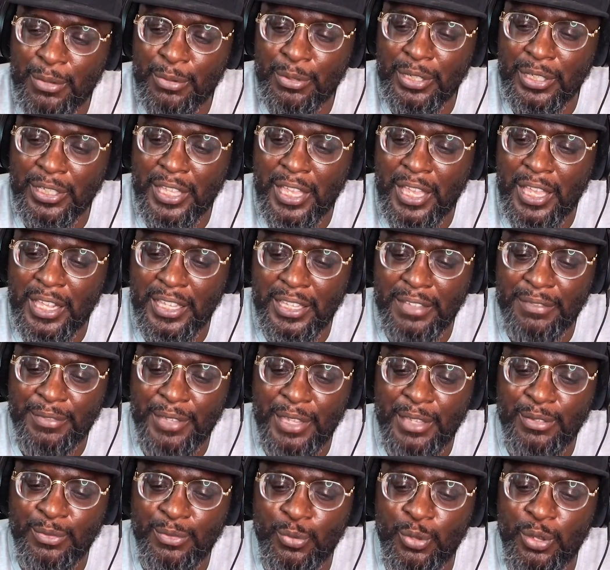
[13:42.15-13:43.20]
would have if
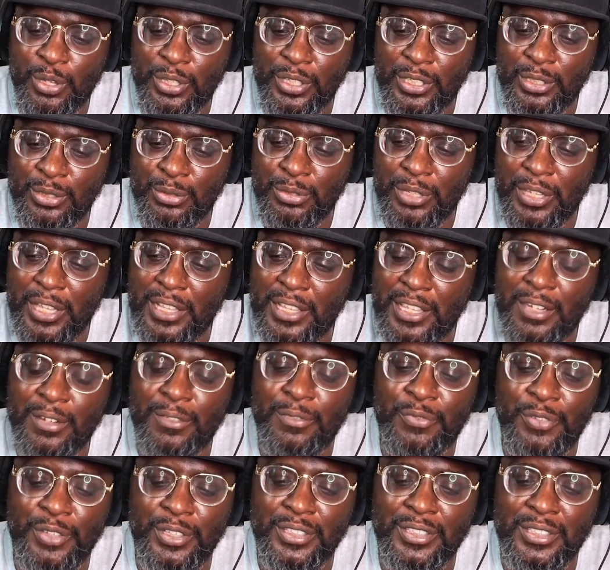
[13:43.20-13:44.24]
they wanted to do that, let
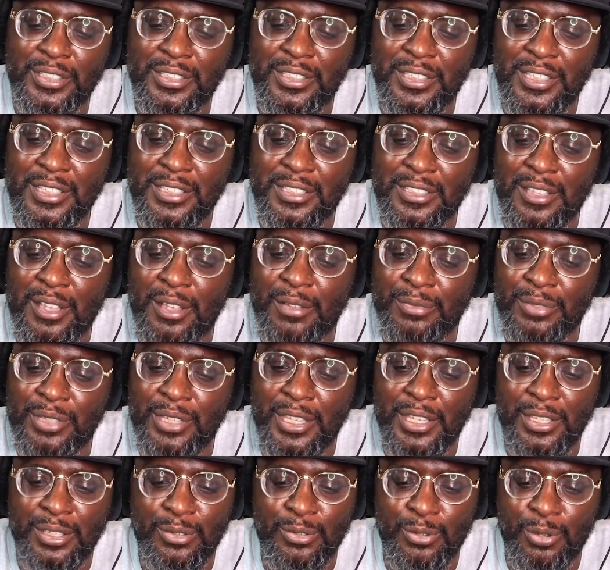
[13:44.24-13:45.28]
him finish the season off.
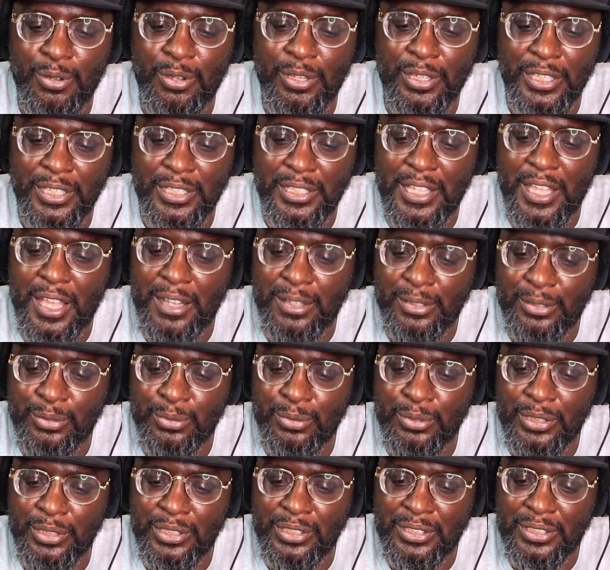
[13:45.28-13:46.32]
Then you going to get Doc
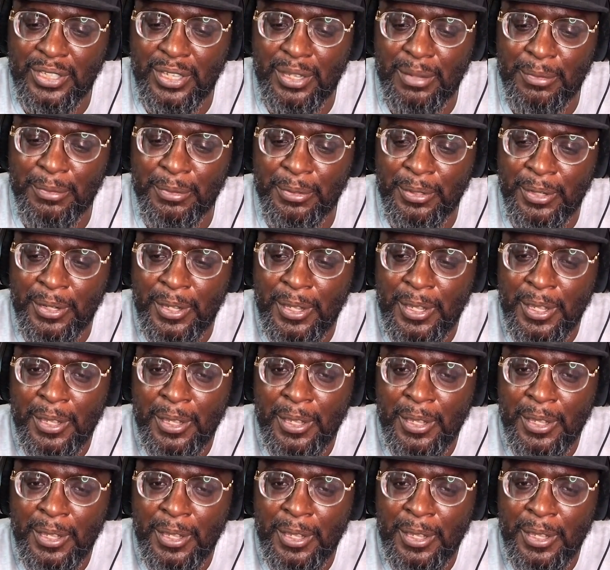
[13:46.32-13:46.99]
during the summer.